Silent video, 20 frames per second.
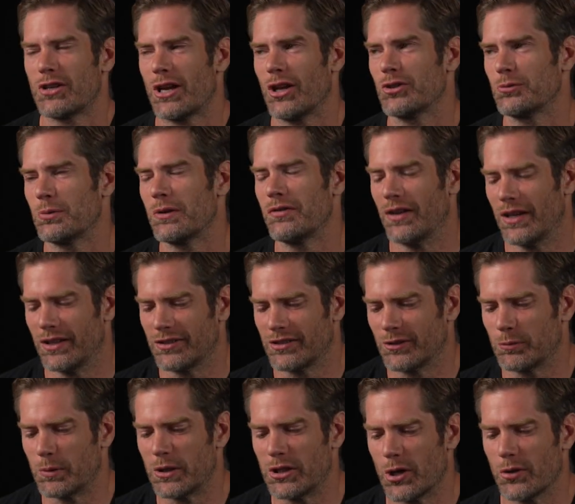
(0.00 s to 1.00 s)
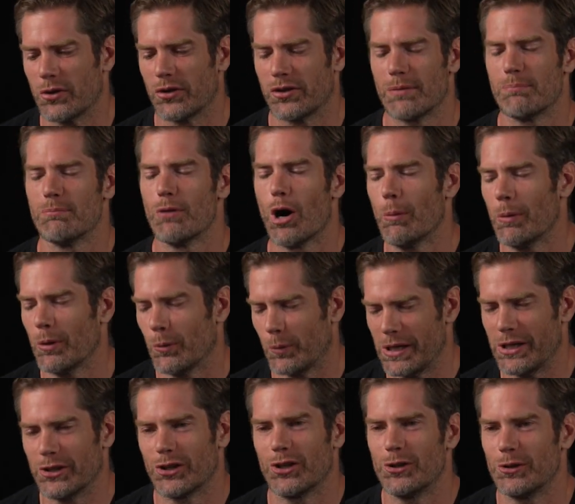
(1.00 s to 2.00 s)
challenge we faced, is we know that the moment
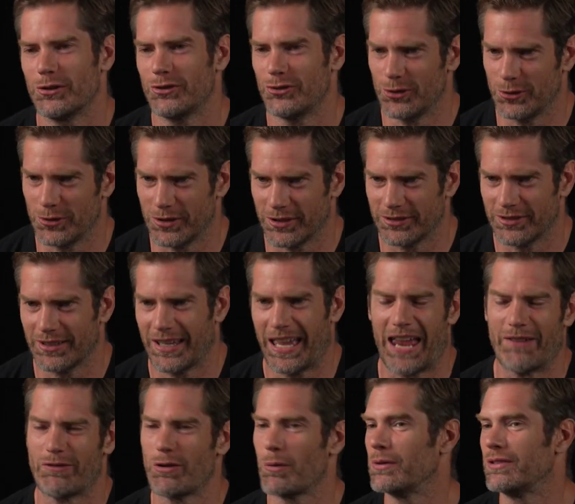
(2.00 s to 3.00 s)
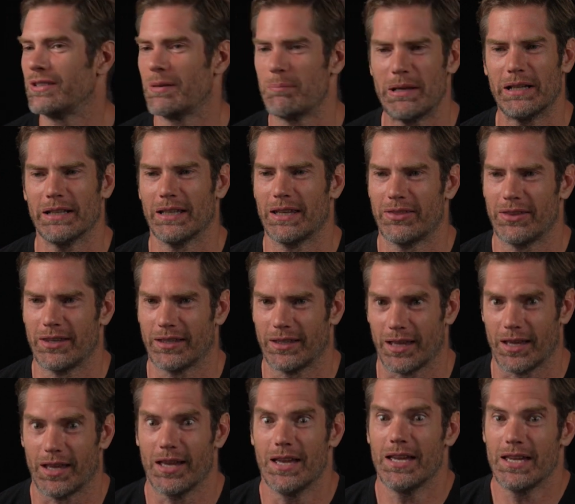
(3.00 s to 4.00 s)
we introduce Judas, everyone's immediately
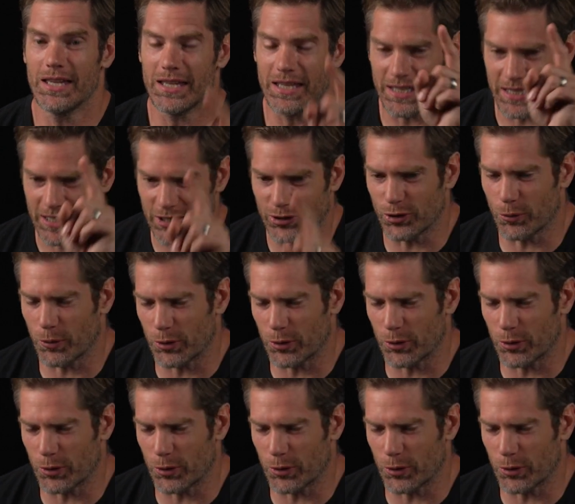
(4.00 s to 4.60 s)
thinking, he's the